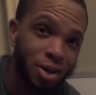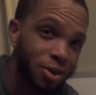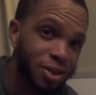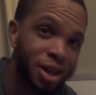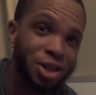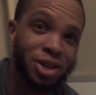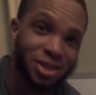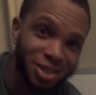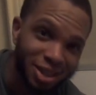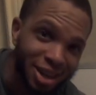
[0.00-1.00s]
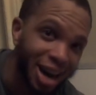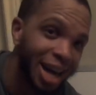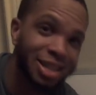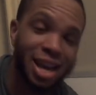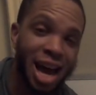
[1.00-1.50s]
and your intention is
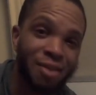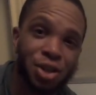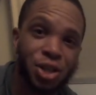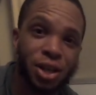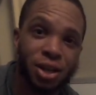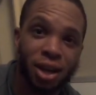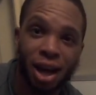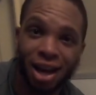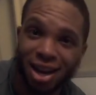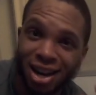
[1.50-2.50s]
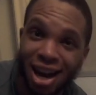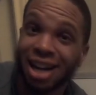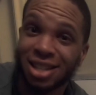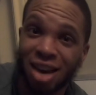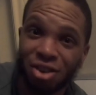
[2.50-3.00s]
not to have a cheat day,
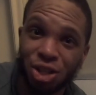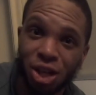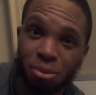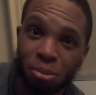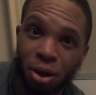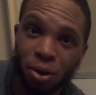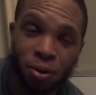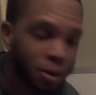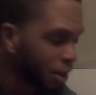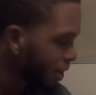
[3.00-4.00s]
not to have a cheat meal,